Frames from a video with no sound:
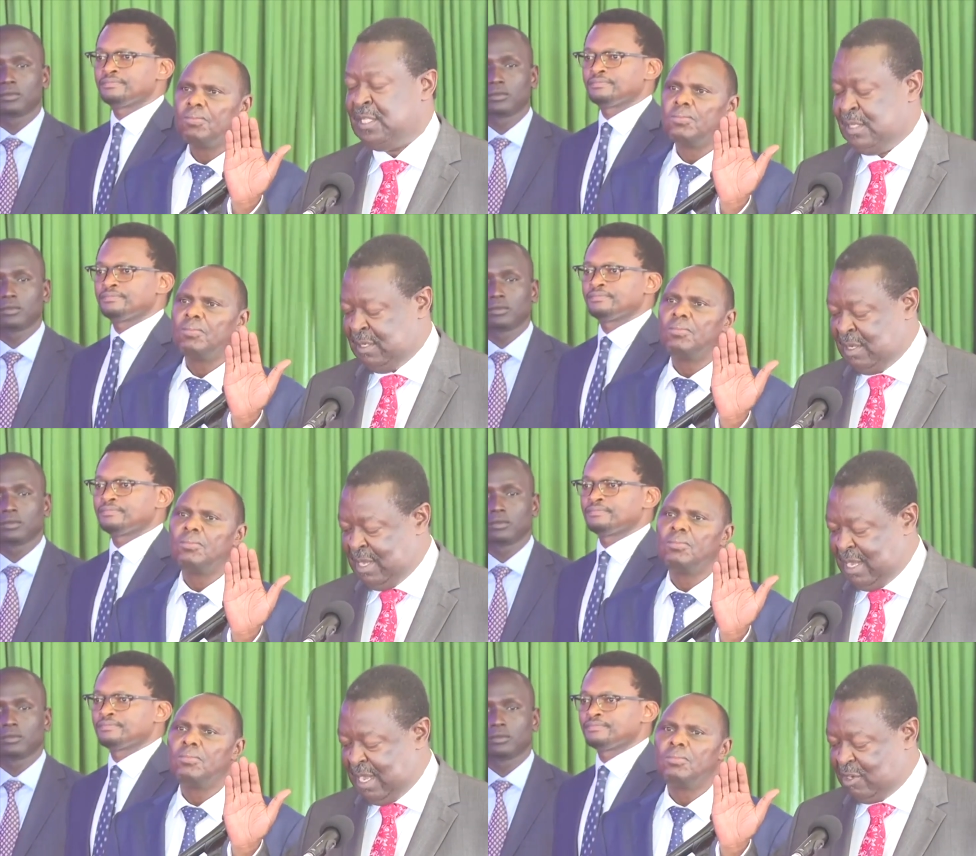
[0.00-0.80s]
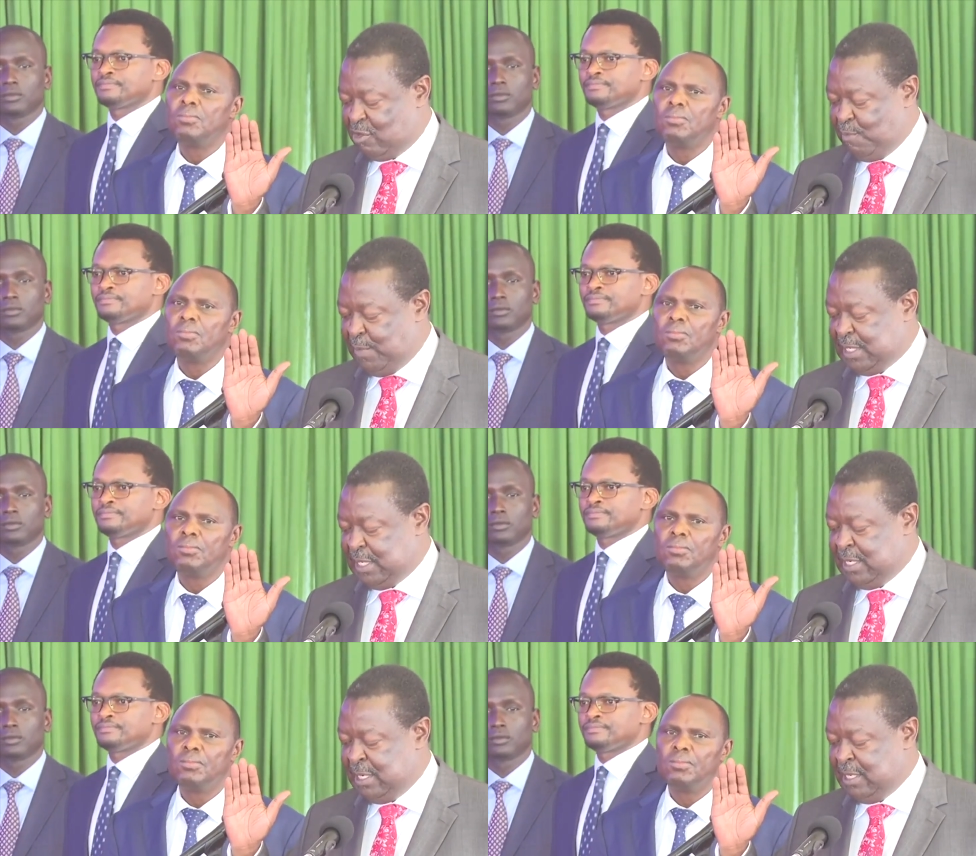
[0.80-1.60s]
Speaker 1: appointee to
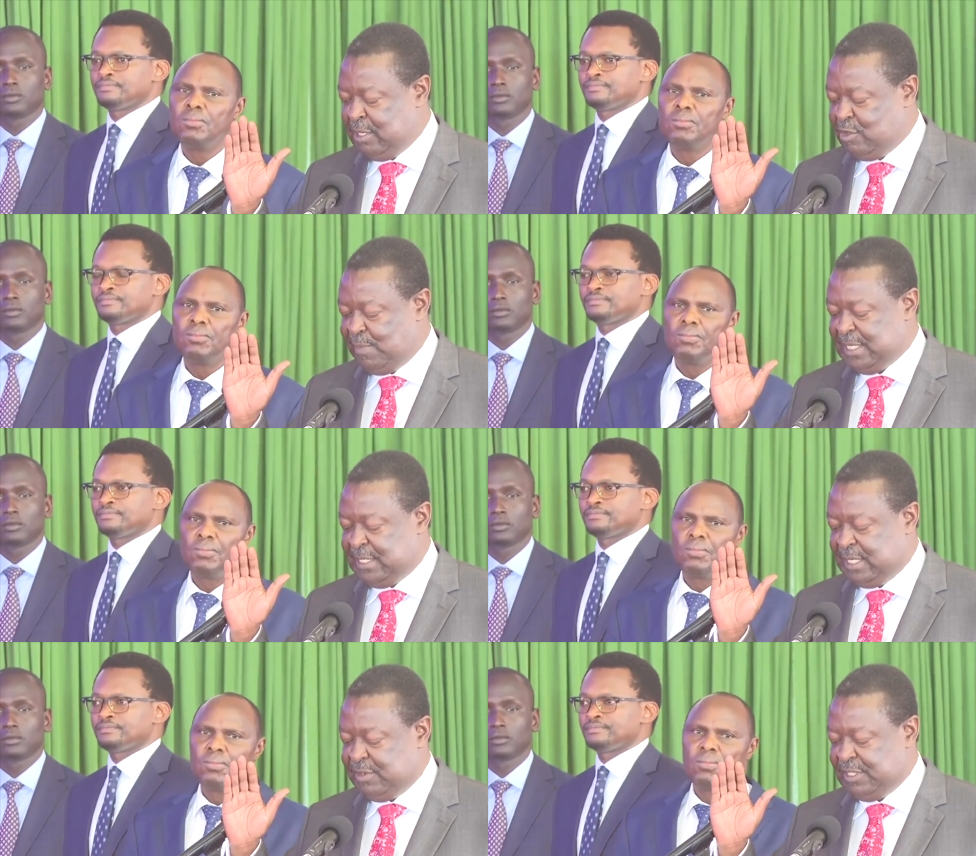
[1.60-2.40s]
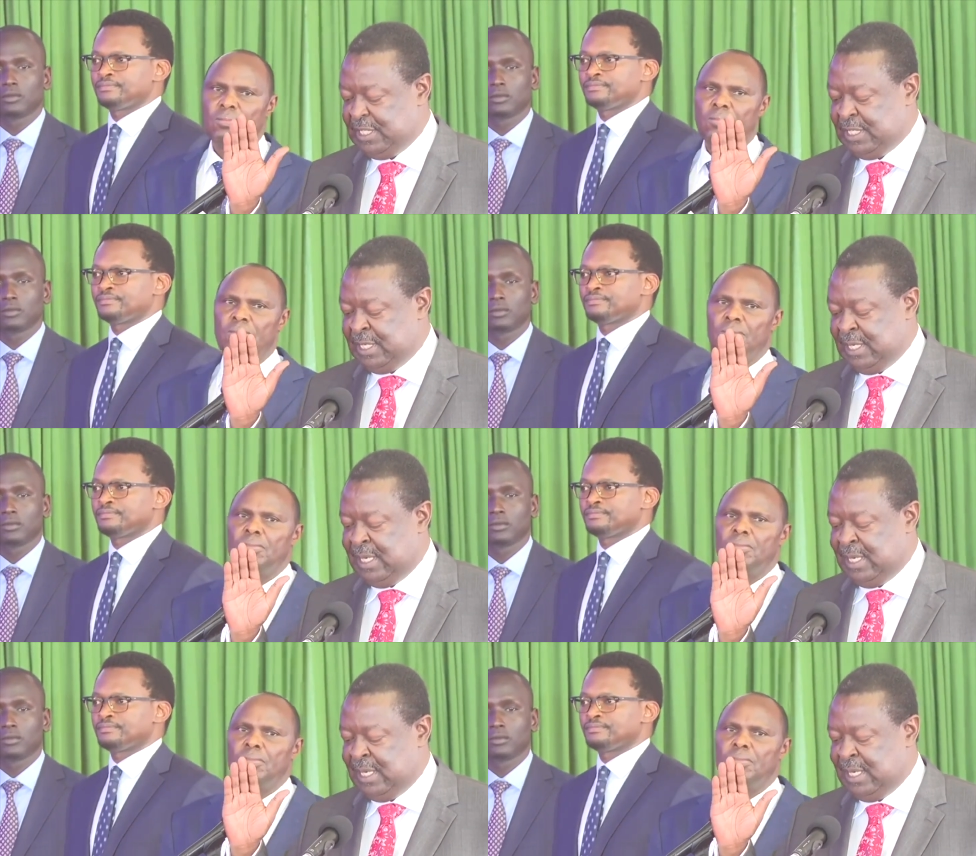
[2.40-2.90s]
take the oath of office